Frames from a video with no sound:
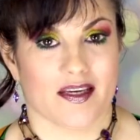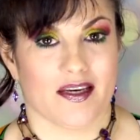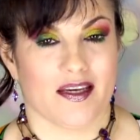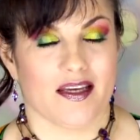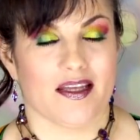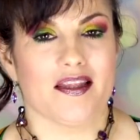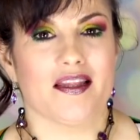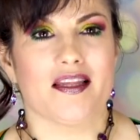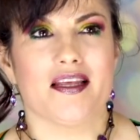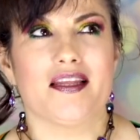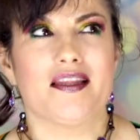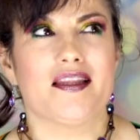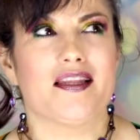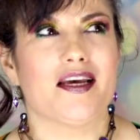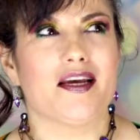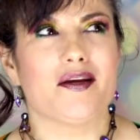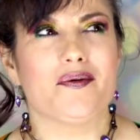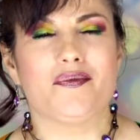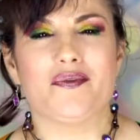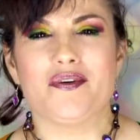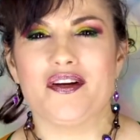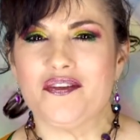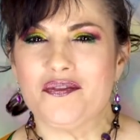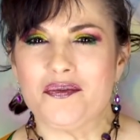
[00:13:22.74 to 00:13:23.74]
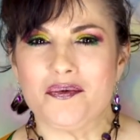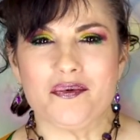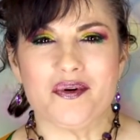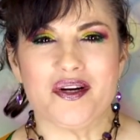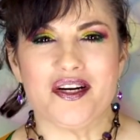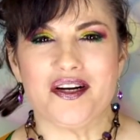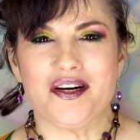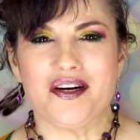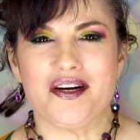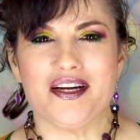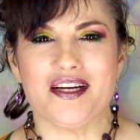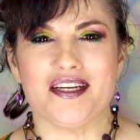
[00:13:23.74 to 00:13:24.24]
And then they even
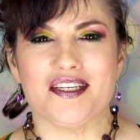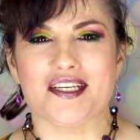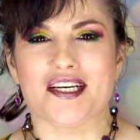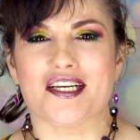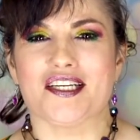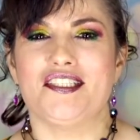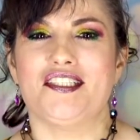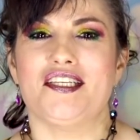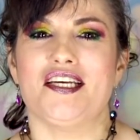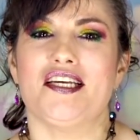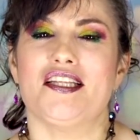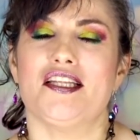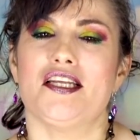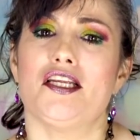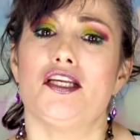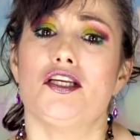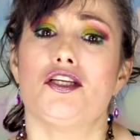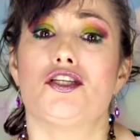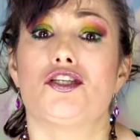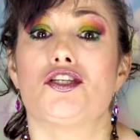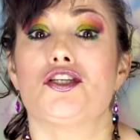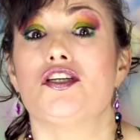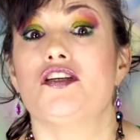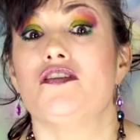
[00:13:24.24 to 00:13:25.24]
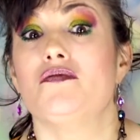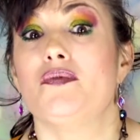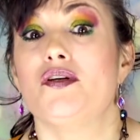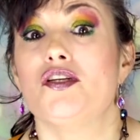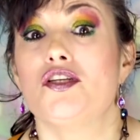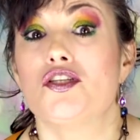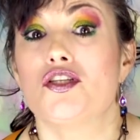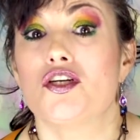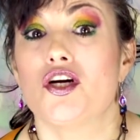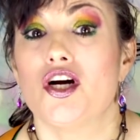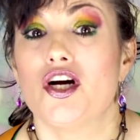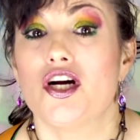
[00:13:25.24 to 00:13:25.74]
went on to contend that he shouldn't have
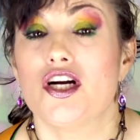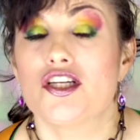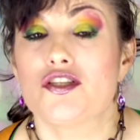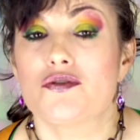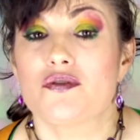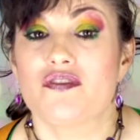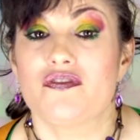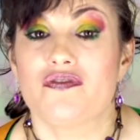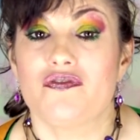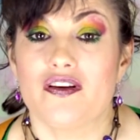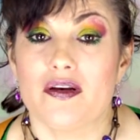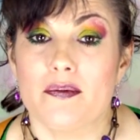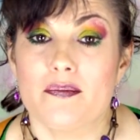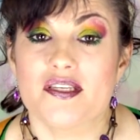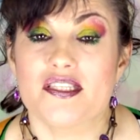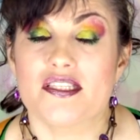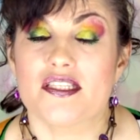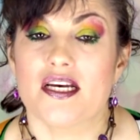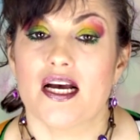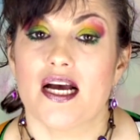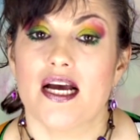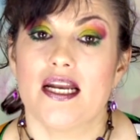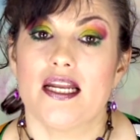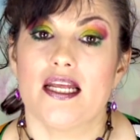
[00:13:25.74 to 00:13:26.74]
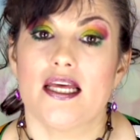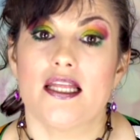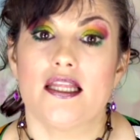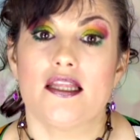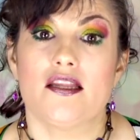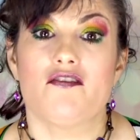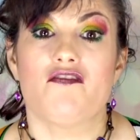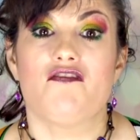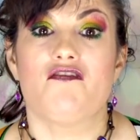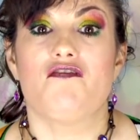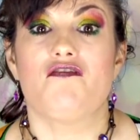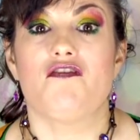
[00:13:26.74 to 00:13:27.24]
been charged with femicide in
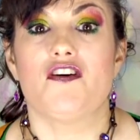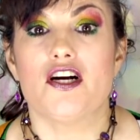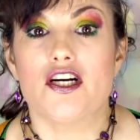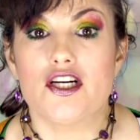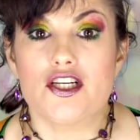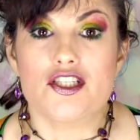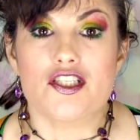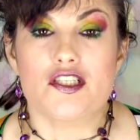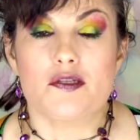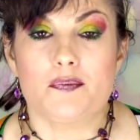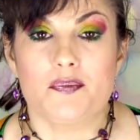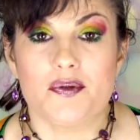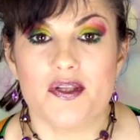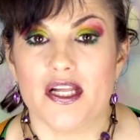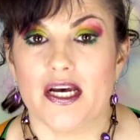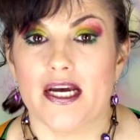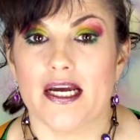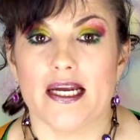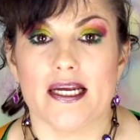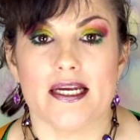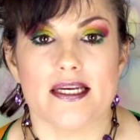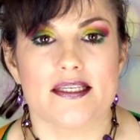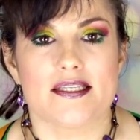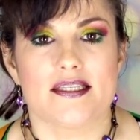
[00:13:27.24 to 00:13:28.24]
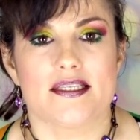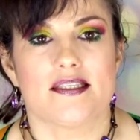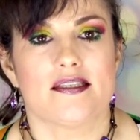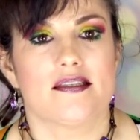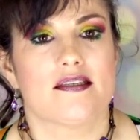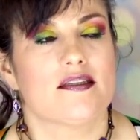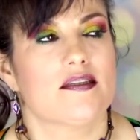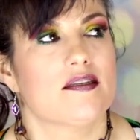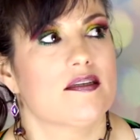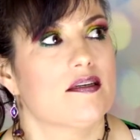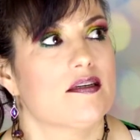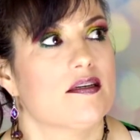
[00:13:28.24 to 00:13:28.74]
the first place.
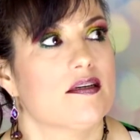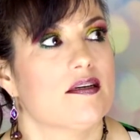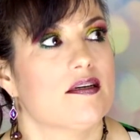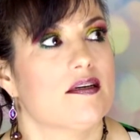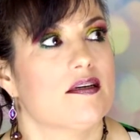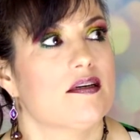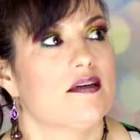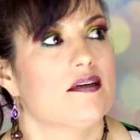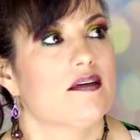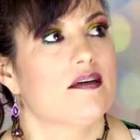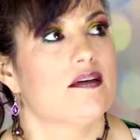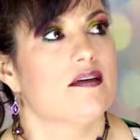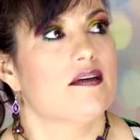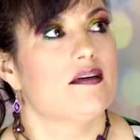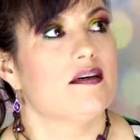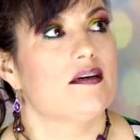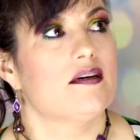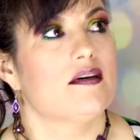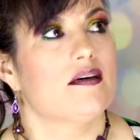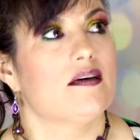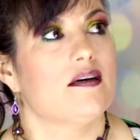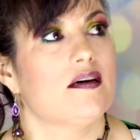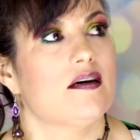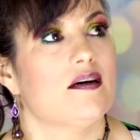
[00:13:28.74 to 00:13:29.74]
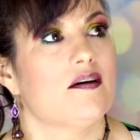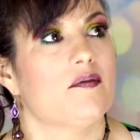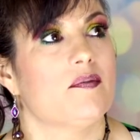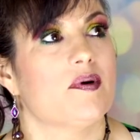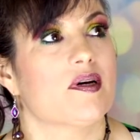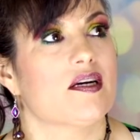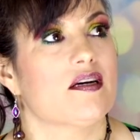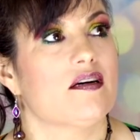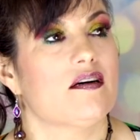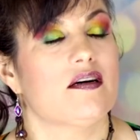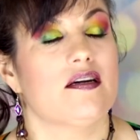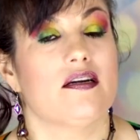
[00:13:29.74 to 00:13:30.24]
Oh
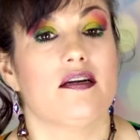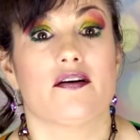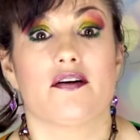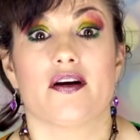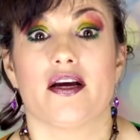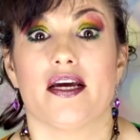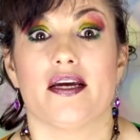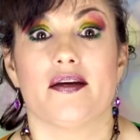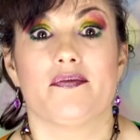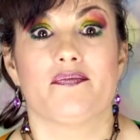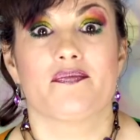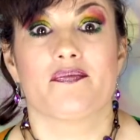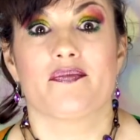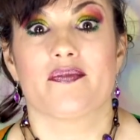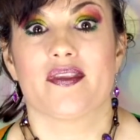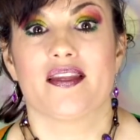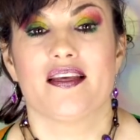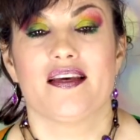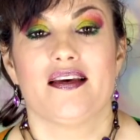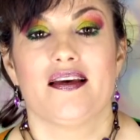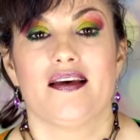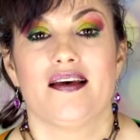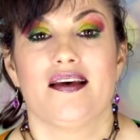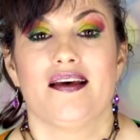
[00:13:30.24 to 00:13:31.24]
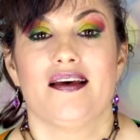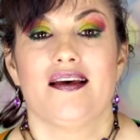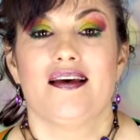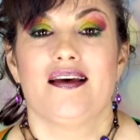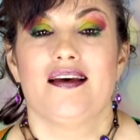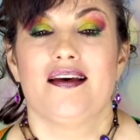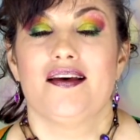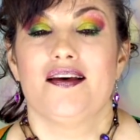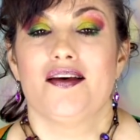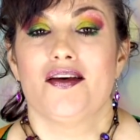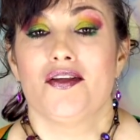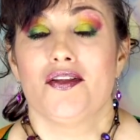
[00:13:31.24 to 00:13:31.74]
my God. Okay.
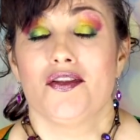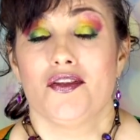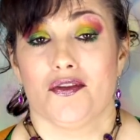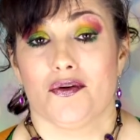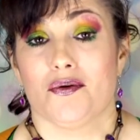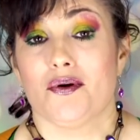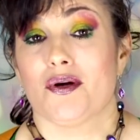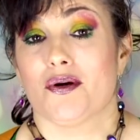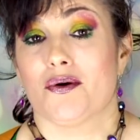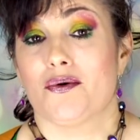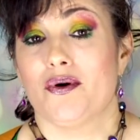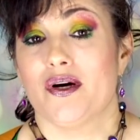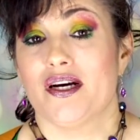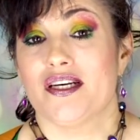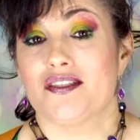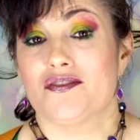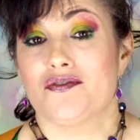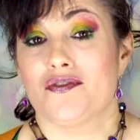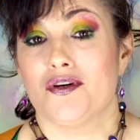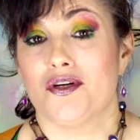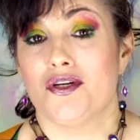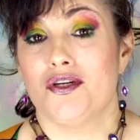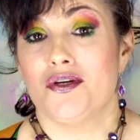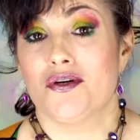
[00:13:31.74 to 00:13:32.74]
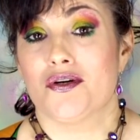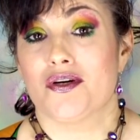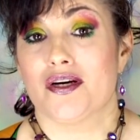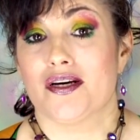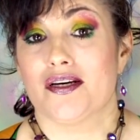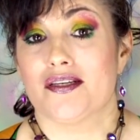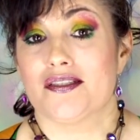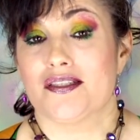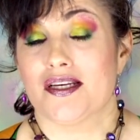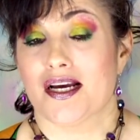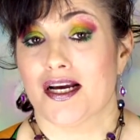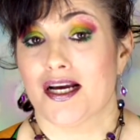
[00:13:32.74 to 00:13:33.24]
The request for a new
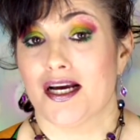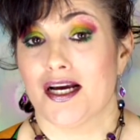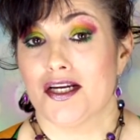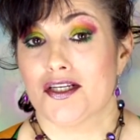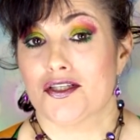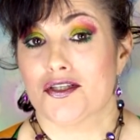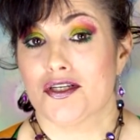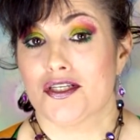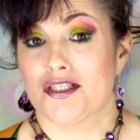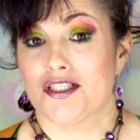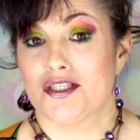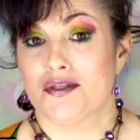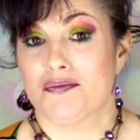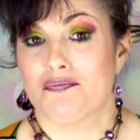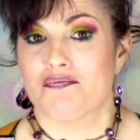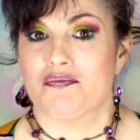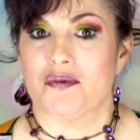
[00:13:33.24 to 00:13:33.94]
psychiatrist?